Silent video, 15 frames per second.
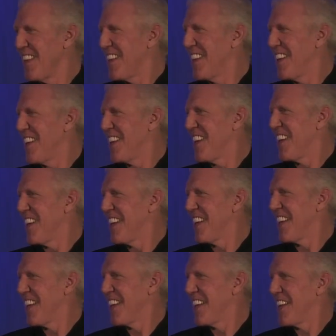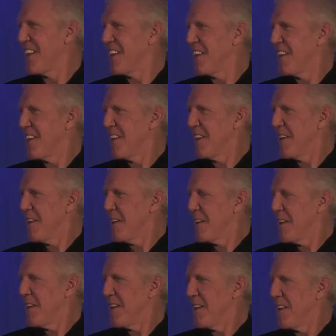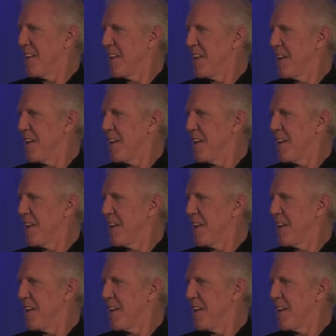And you came you came into energy through an acquisition of,